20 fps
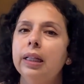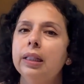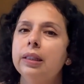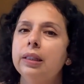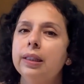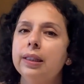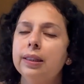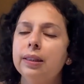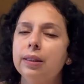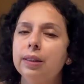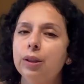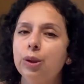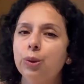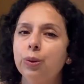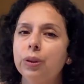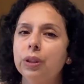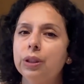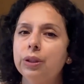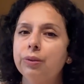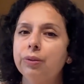these
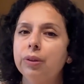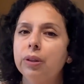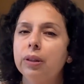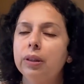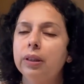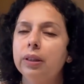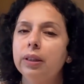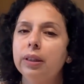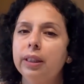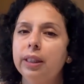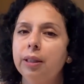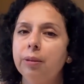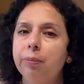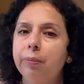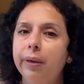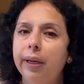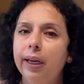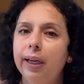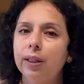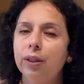rituals were earlier
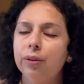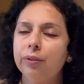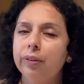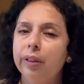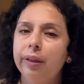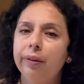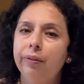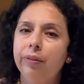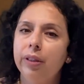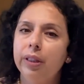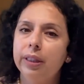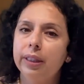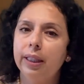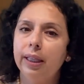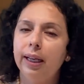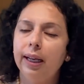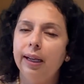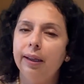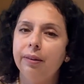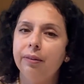part of everyday
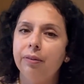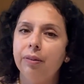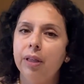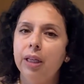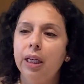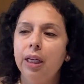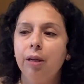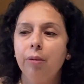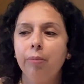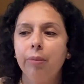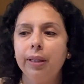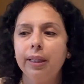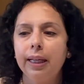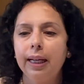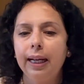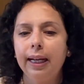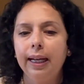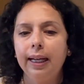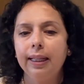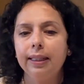life but
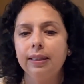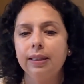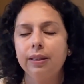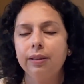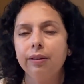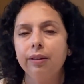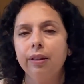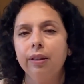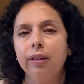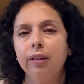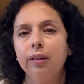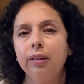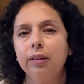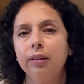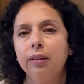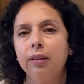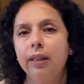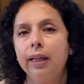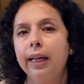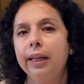as
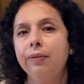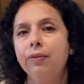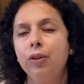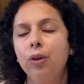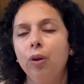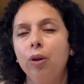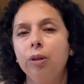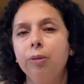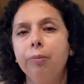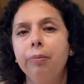life got